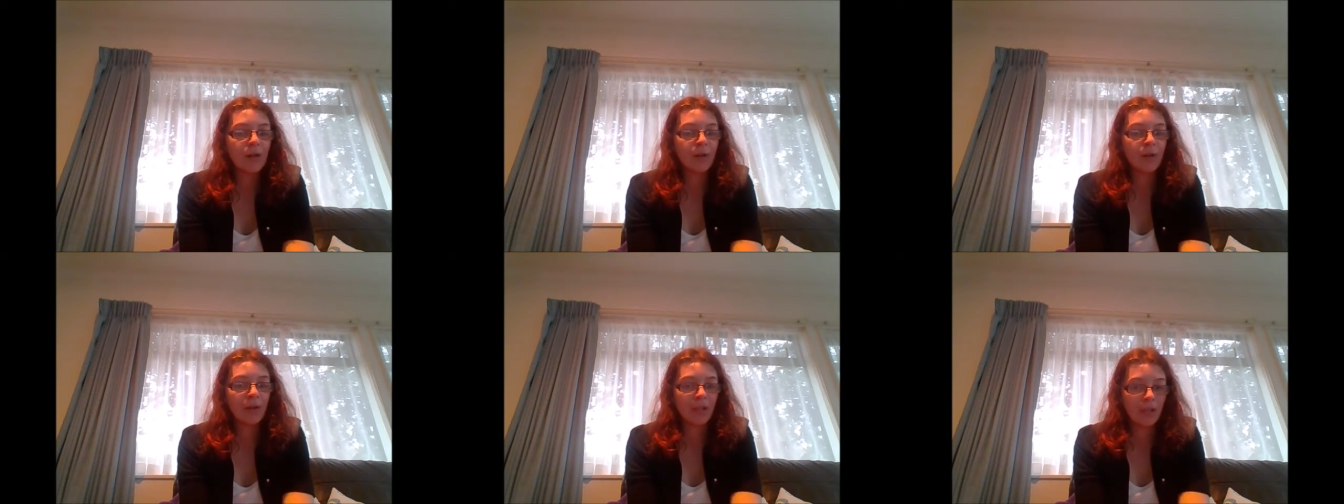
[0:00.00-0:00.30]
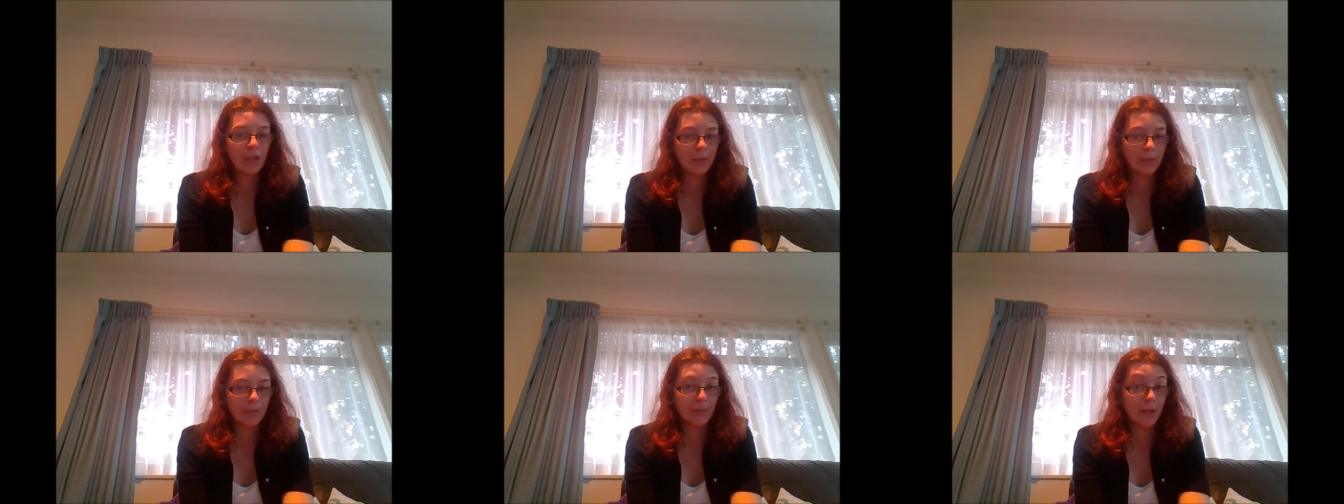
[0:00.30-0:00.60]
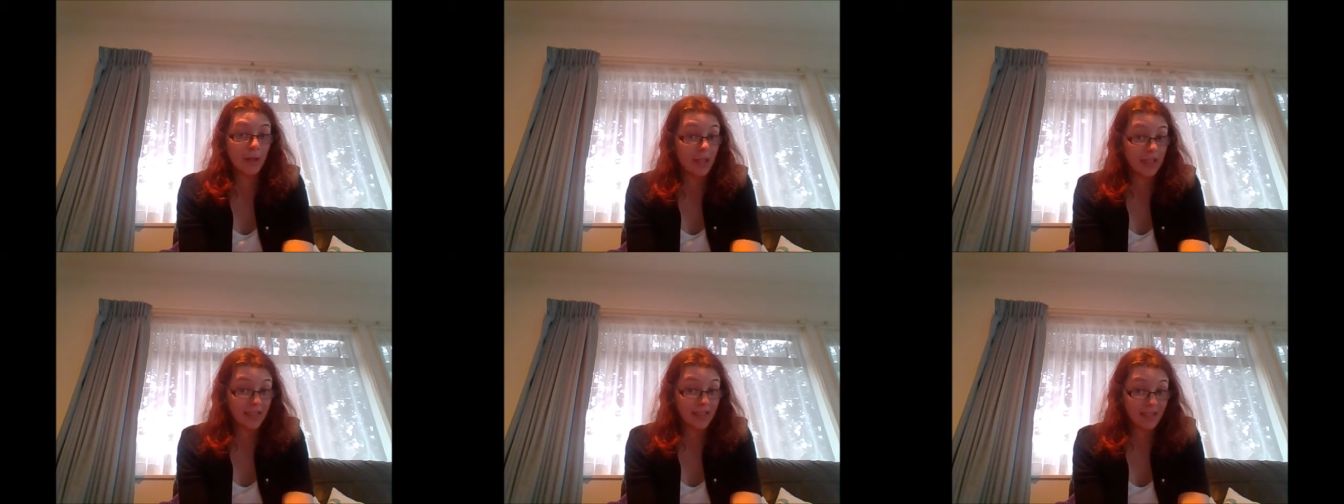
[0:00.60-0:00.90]
on the human
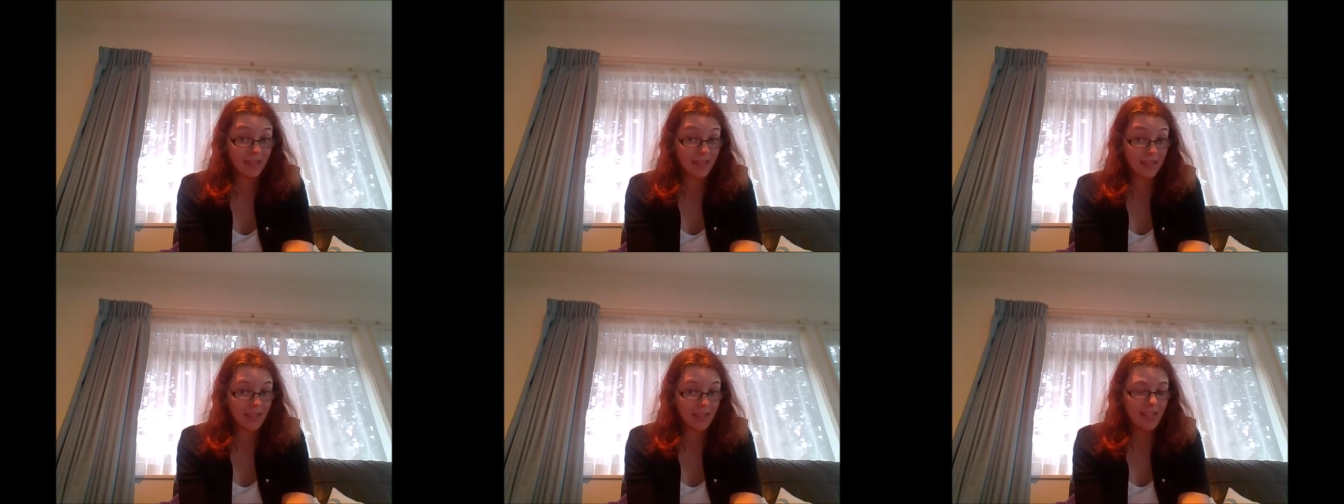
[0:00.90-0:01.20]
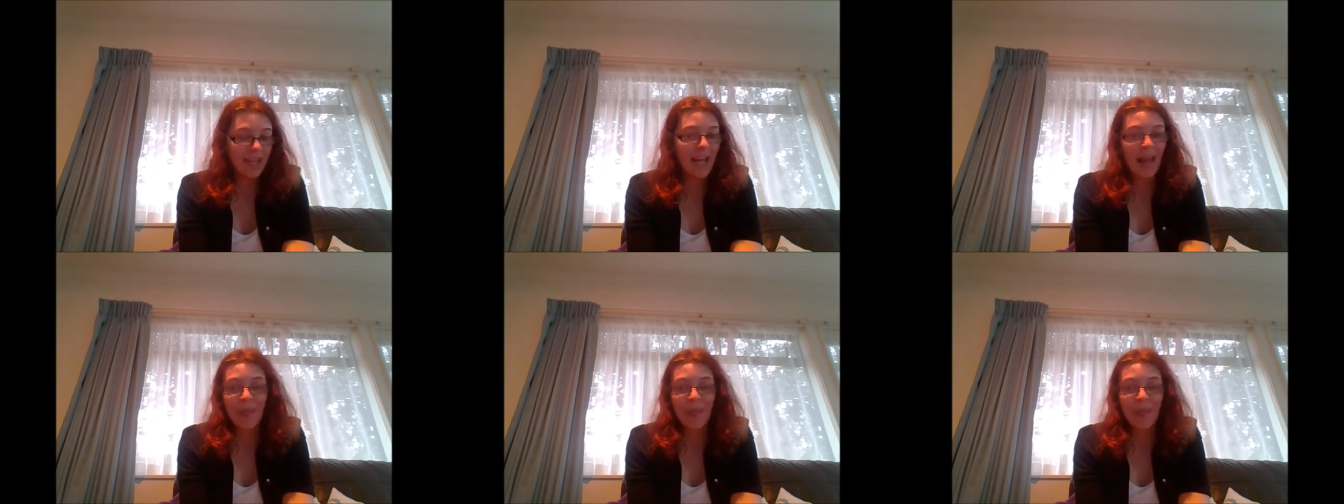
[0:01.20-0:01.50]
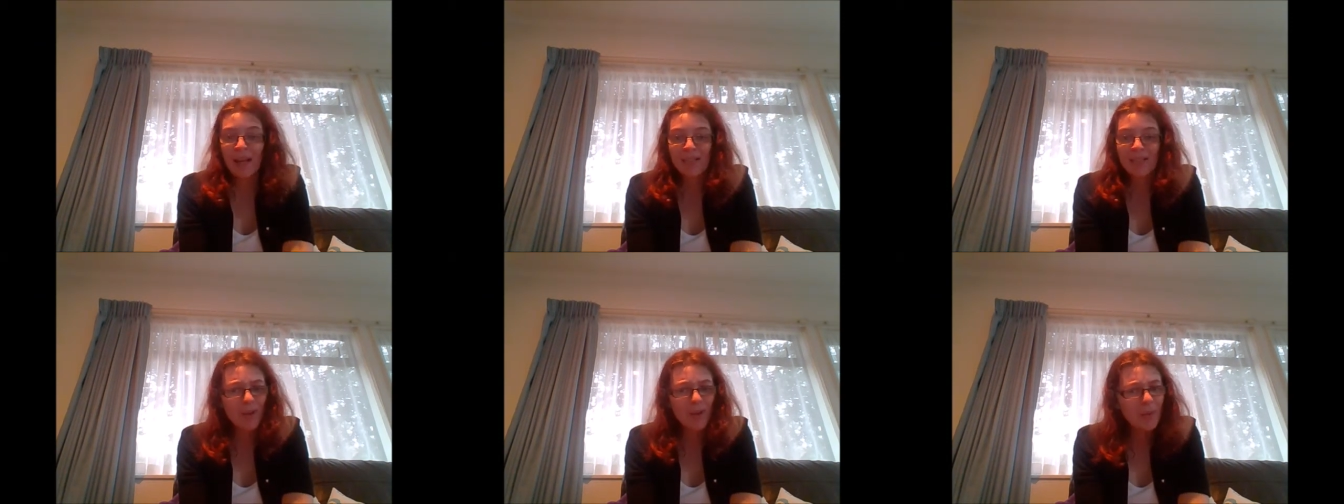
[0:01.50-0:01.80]
mind. And
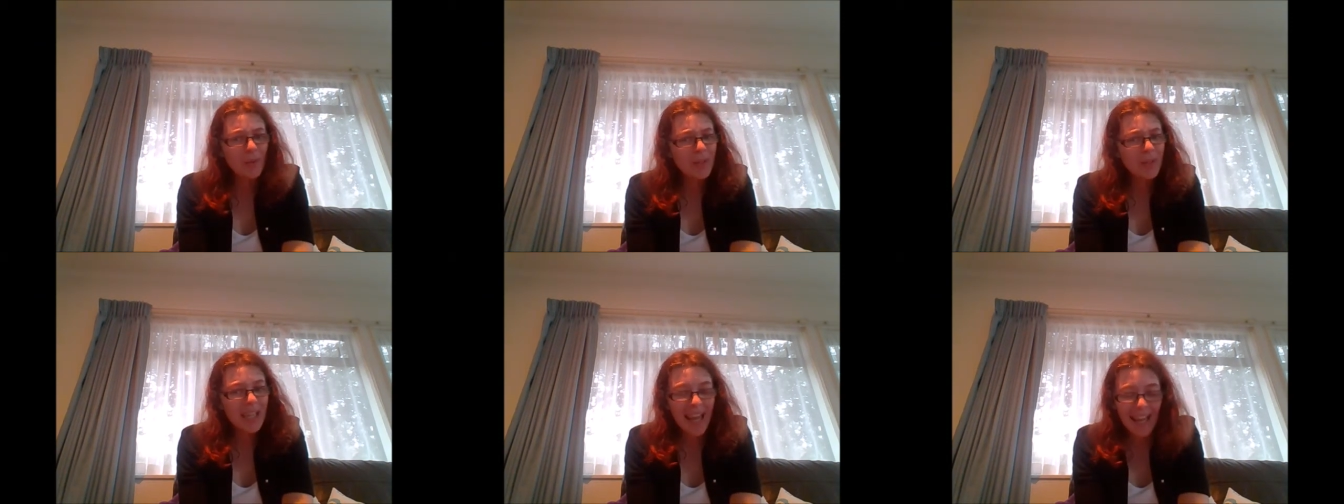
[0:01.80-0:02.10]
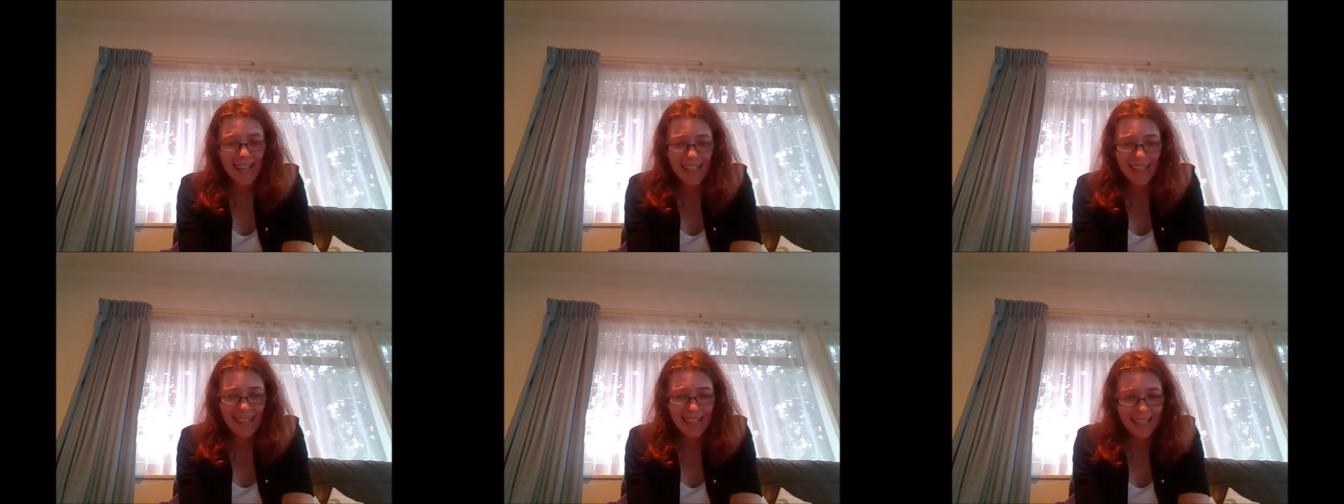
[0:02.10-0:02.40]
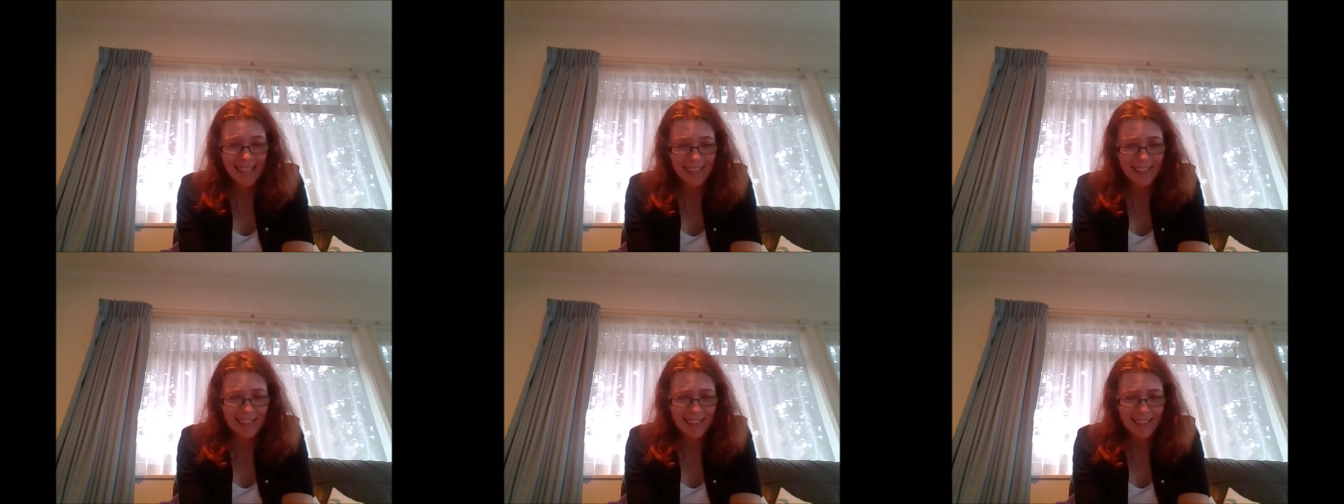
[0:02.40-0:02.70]
that's
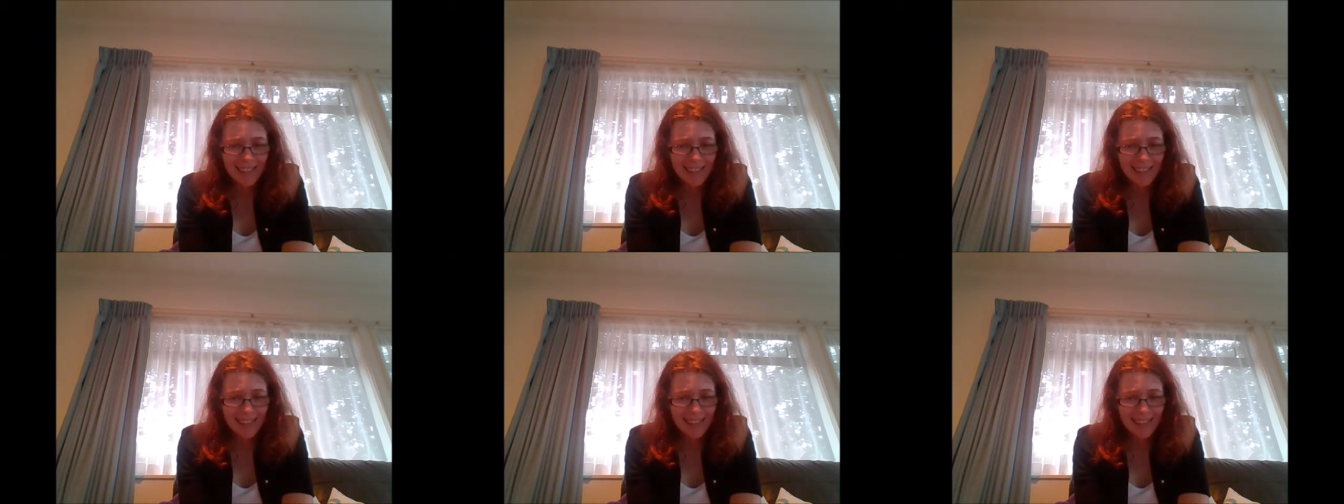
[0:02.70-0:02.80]
okay.